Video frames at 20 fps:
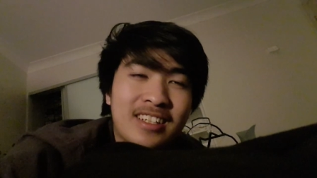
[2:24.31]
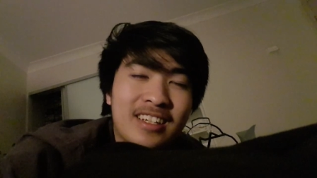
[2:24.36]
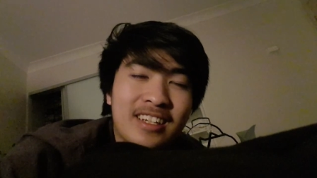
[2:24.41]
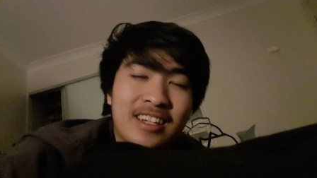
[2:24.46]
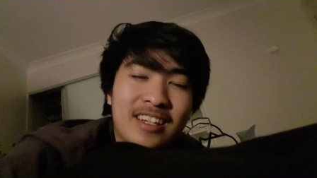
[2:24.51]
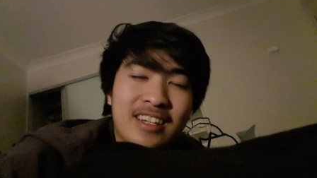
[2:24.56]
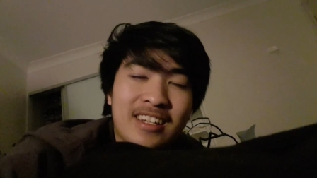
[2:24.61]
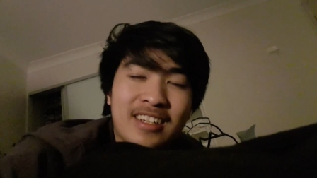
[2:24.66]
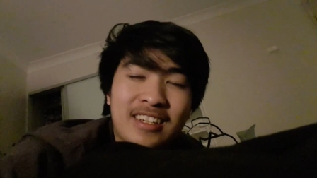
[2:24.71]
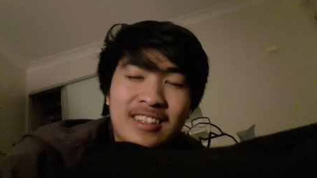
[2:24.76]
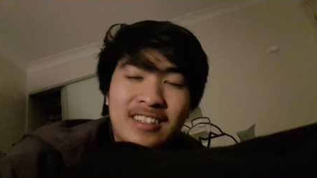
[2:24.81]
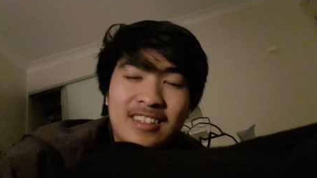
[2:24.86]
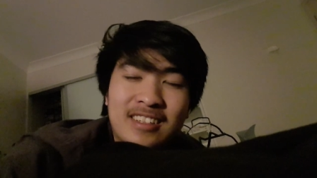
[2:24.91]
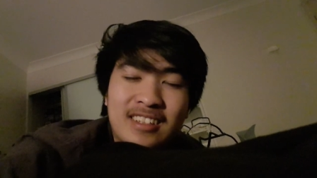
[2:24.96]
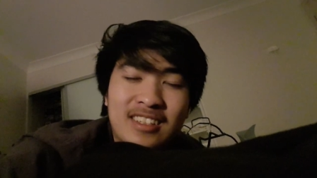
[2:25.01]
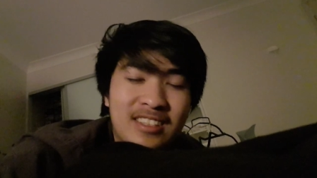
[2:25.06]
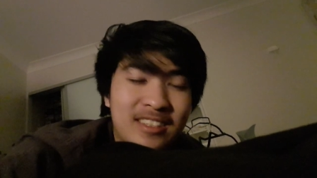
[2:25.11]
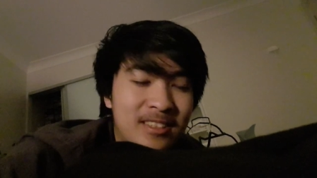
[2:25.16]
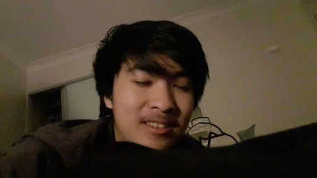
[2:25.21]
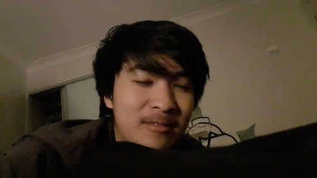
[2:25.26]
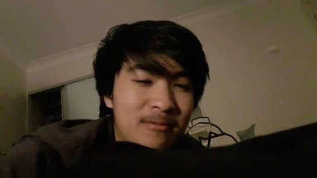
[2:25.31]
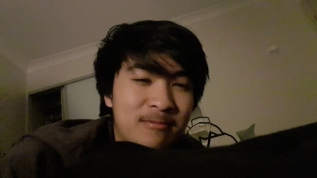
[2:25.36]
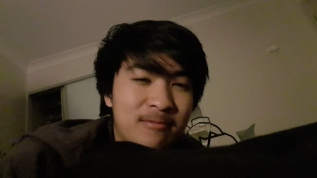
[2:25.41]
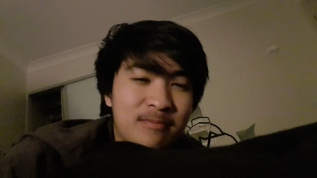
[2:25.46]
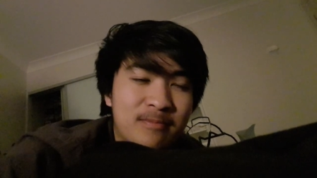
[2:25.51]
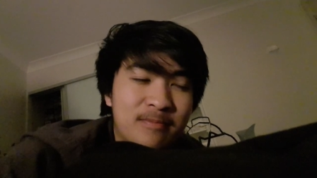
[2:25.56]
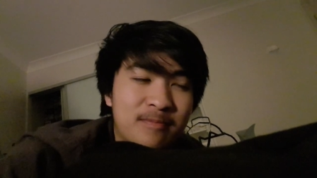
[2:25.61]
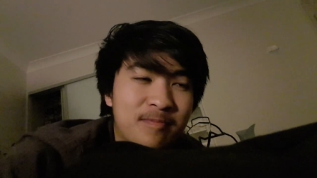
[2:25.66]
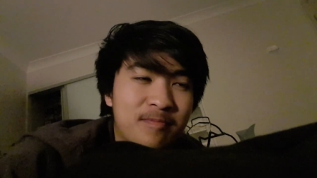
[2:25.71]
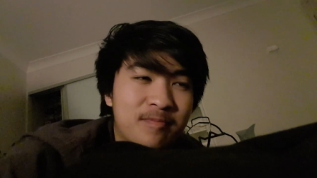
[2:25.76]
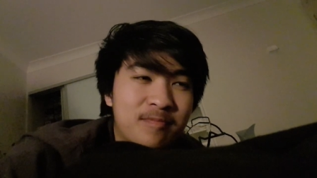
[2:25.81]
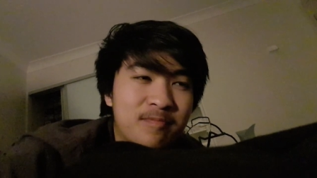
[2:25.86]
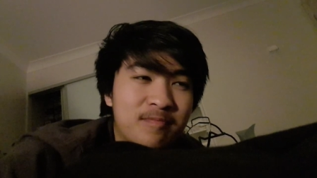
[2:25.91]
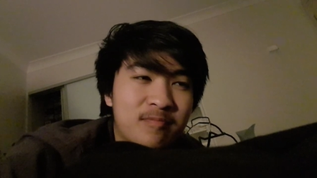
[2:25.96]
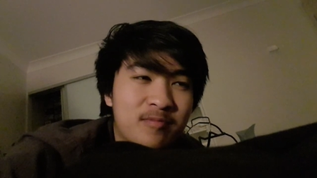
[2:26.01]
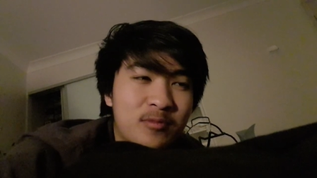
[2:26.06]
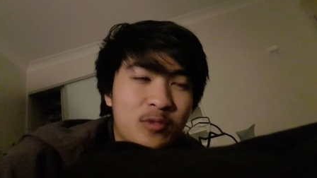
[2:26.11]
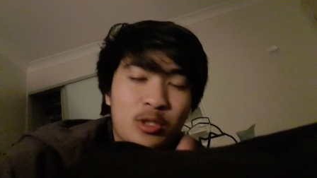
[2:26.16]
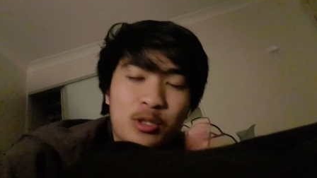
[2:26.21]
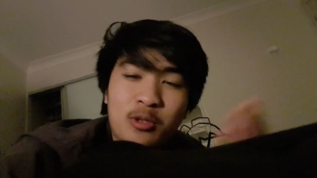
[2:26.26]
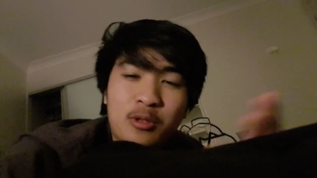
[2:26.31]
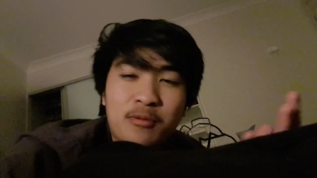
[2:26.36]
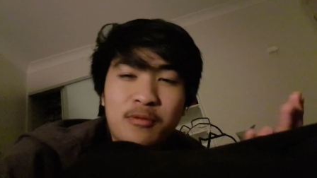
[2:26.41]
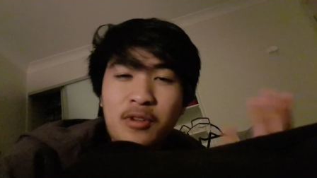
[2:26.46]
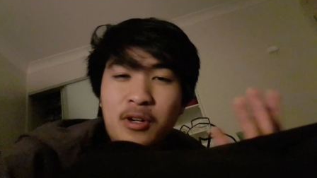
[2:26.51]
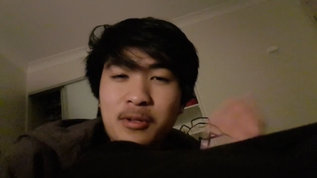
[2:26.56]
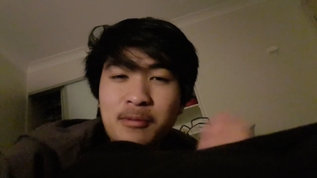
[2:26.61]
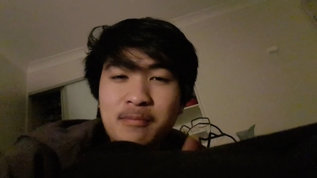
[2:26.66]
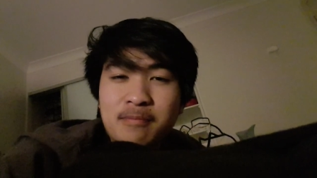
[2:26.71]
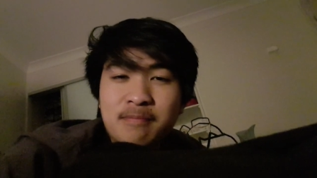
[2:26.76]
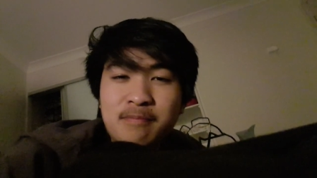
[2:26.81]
and just good fun.